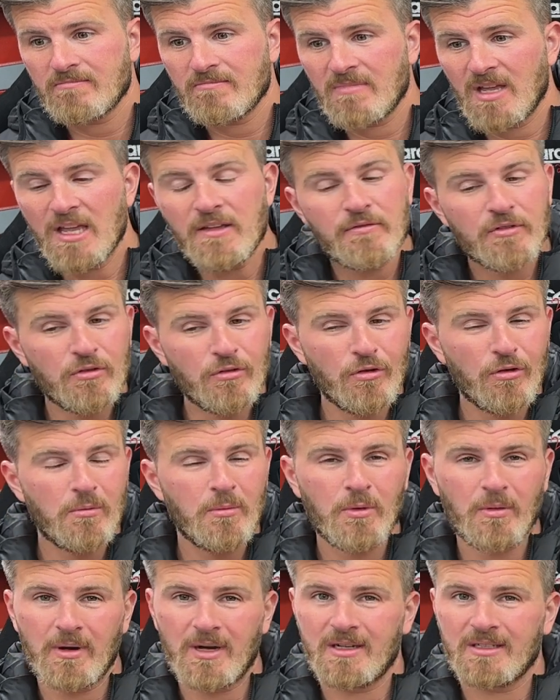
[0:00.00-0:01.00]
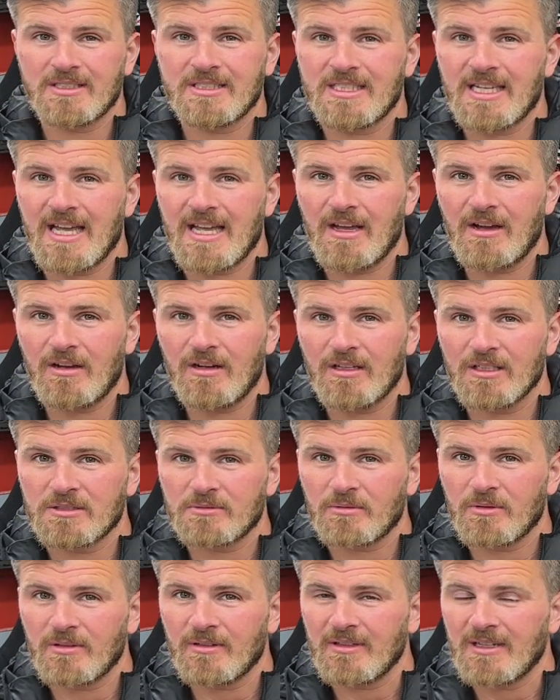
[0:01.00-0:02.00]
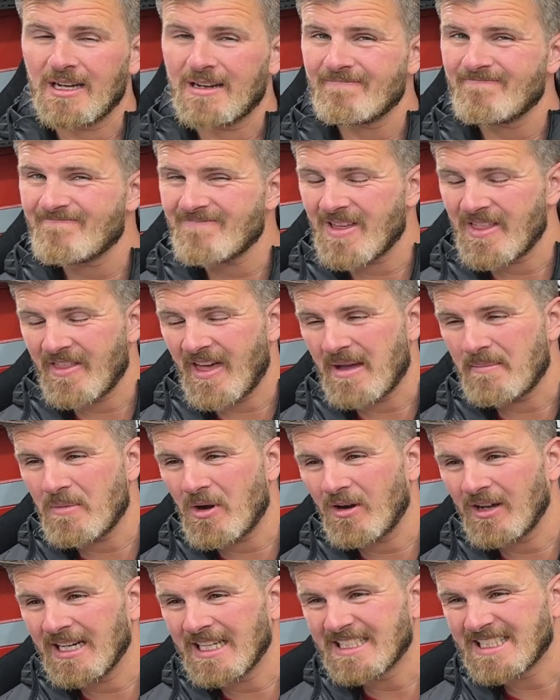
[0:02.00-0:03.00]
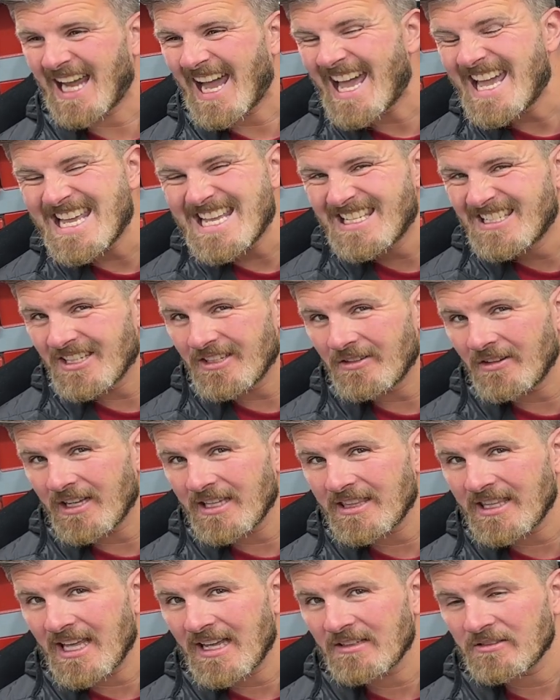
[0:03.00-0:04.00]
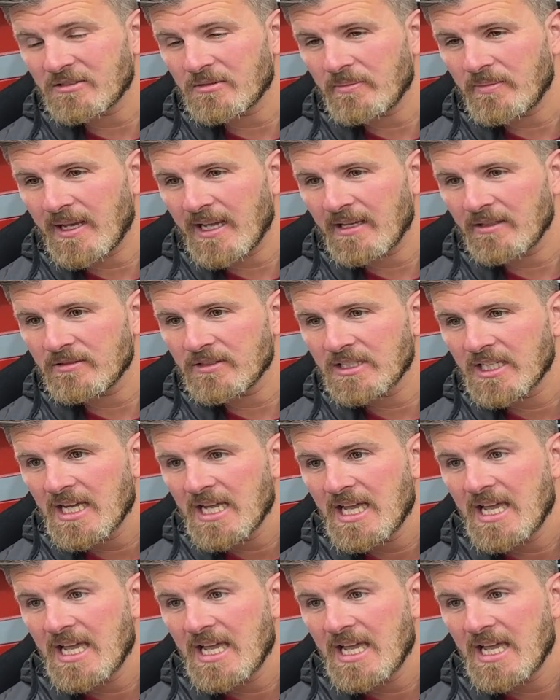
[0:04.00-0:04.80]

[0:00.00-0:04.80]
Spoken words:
even normal RC8Rs were at that mileage, £8,000 to £9,000.